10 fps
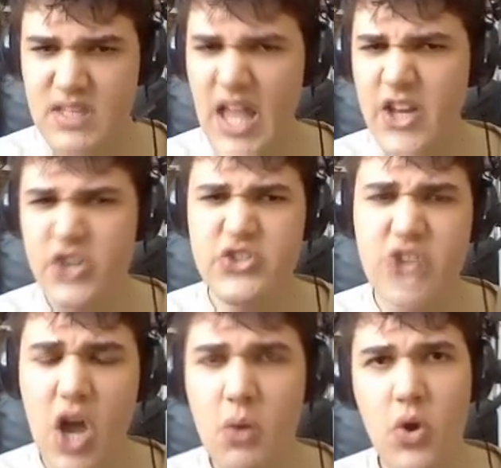And you can
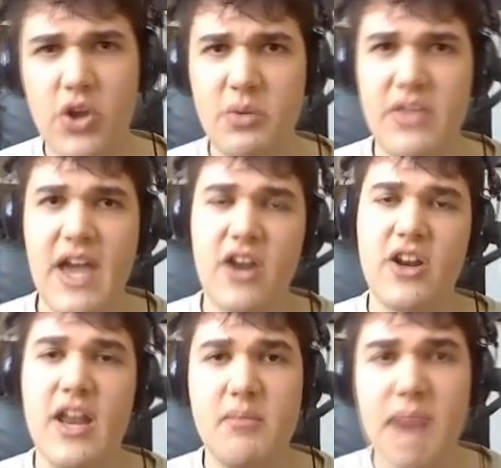start working with the
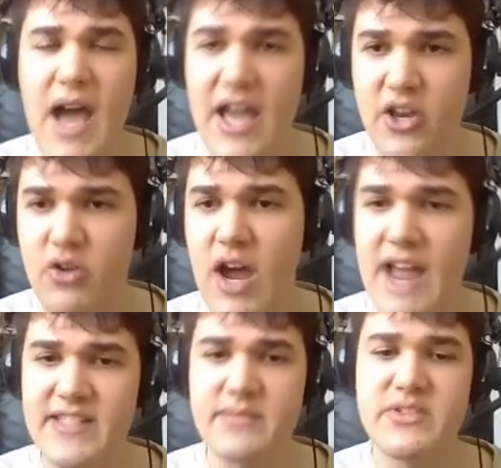add-on and buying your
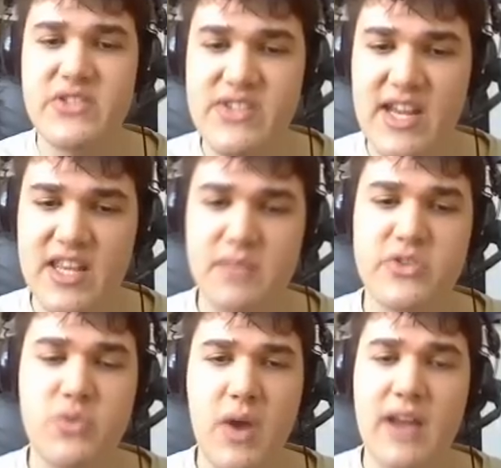items and selling them
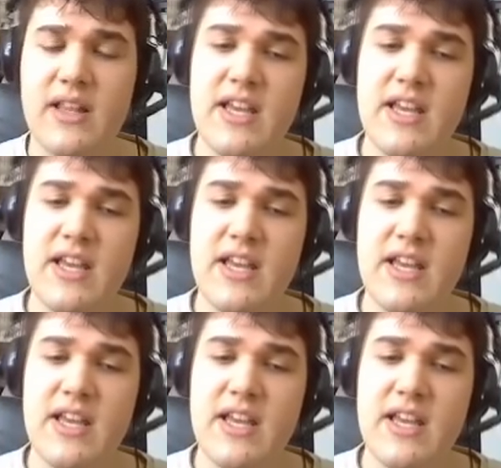as well.